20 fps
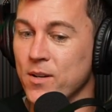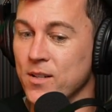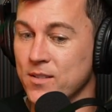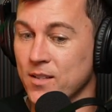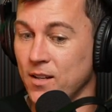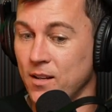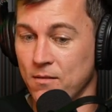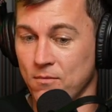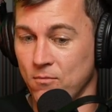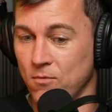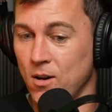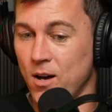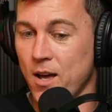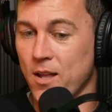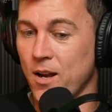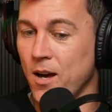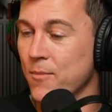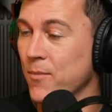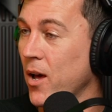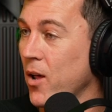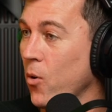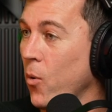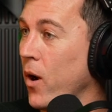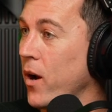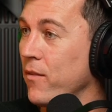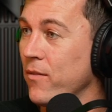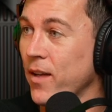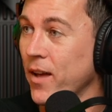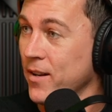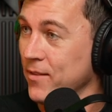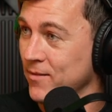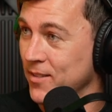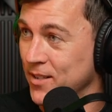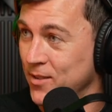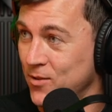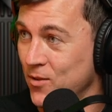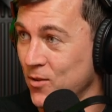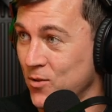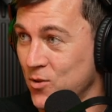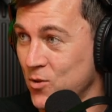It's like, well, I, am not aware of that.
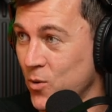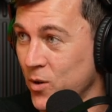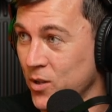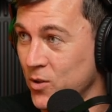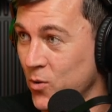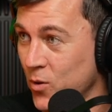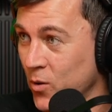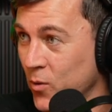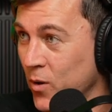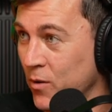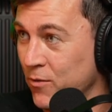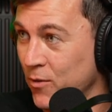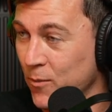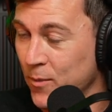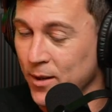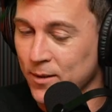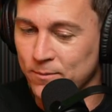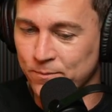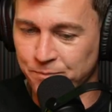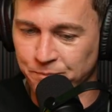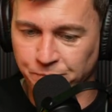It's it's 2021. right. Me.